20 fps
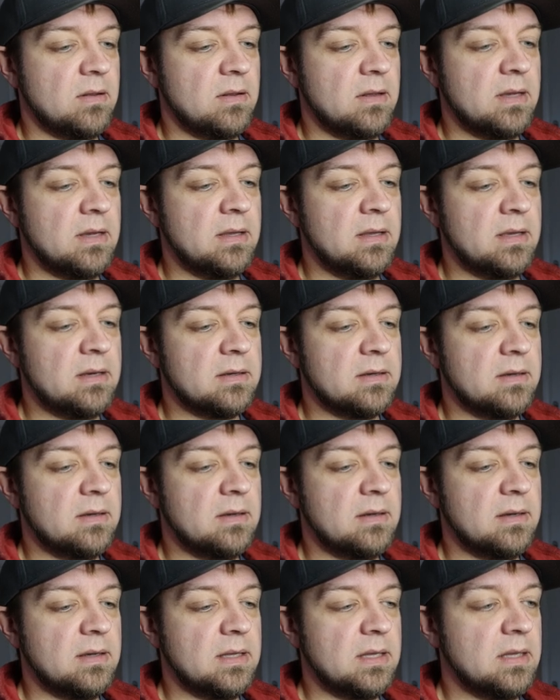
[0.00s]
Kill it.
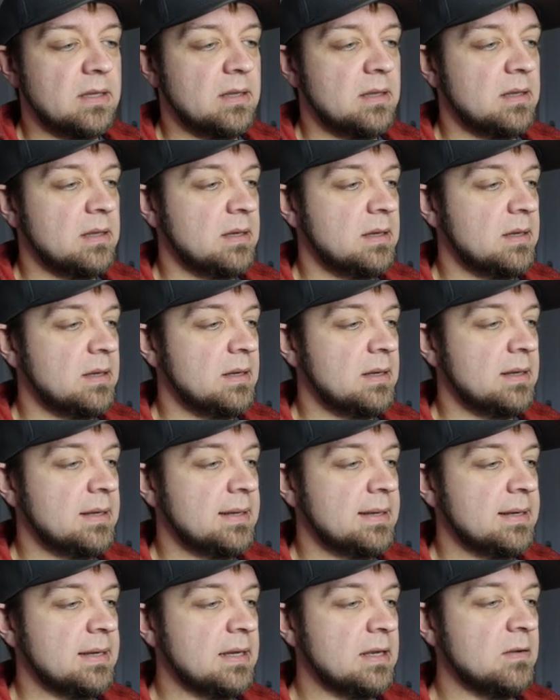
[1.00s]

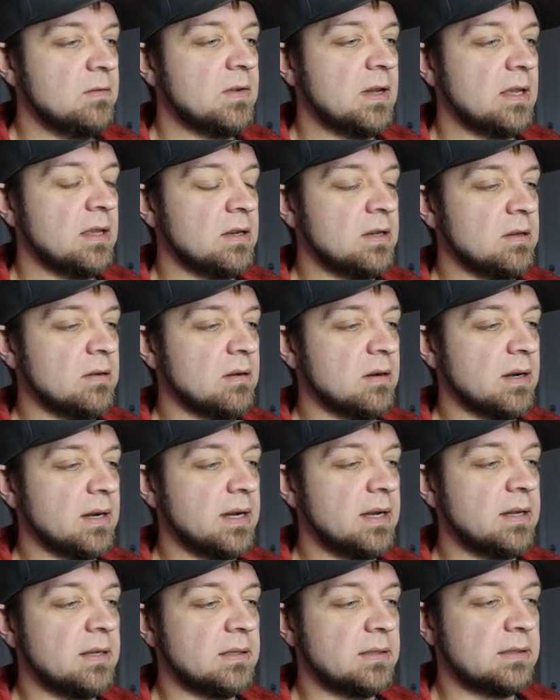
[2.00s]
Invalid
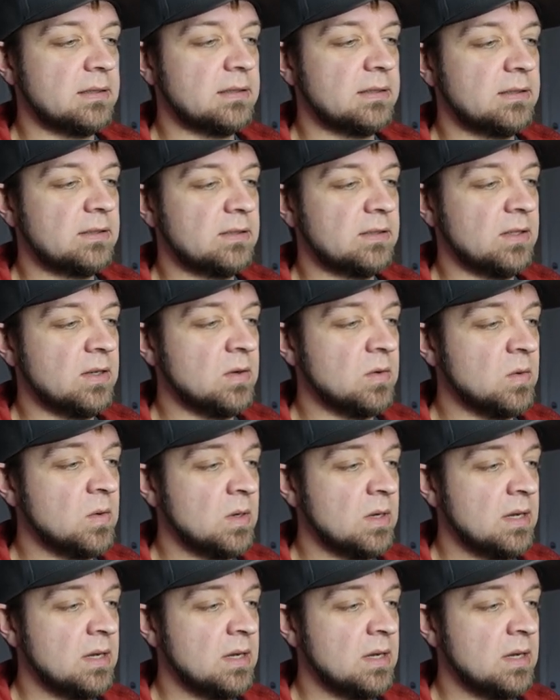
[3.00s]
URL. So